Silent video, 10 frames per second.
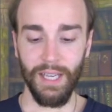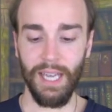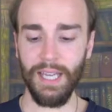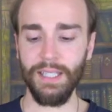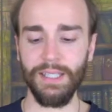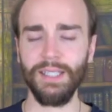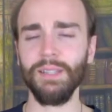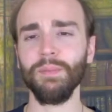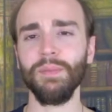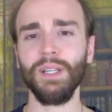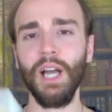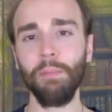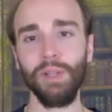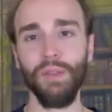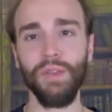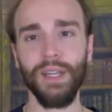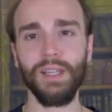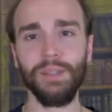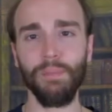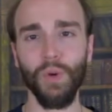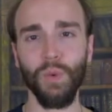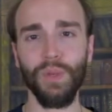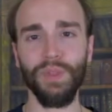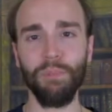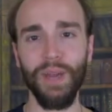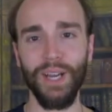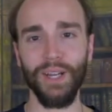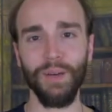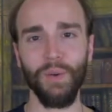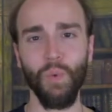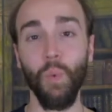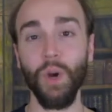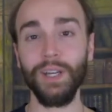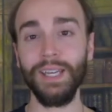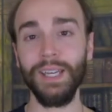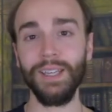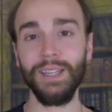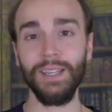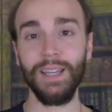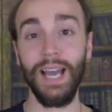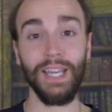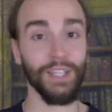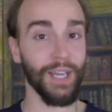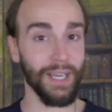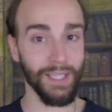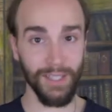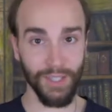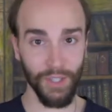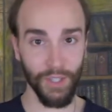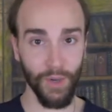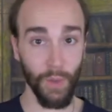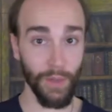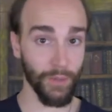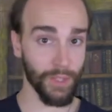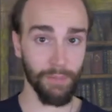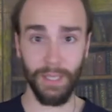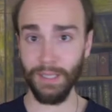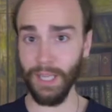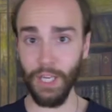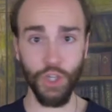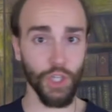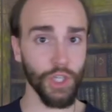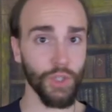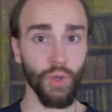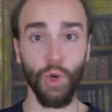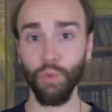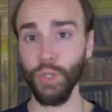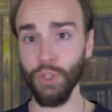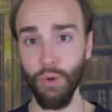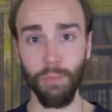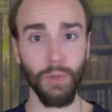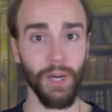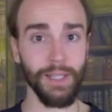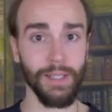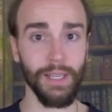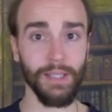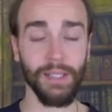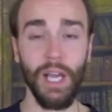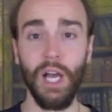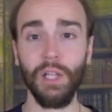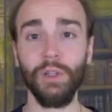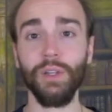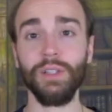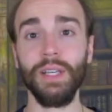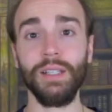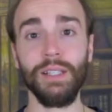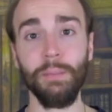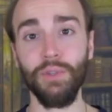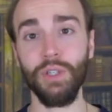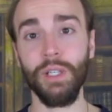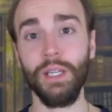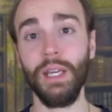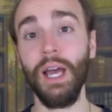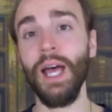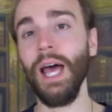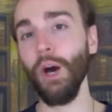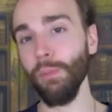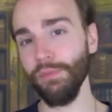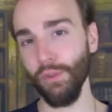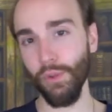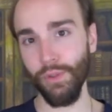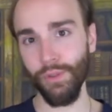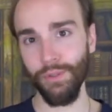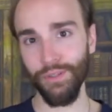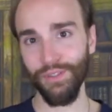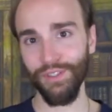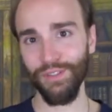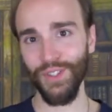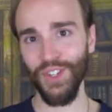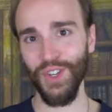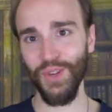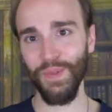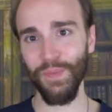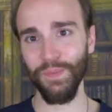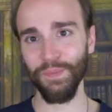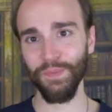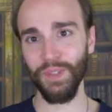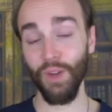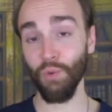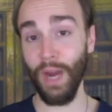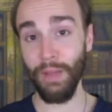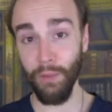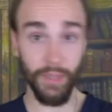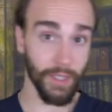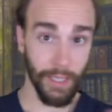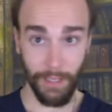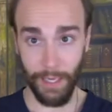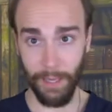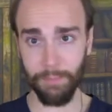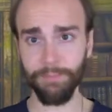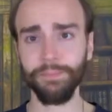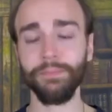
And a couple of things more with the bear. Working at night, you know, whether it's meditation, ritual process, looks exceptionally helpful for you rather than daytime.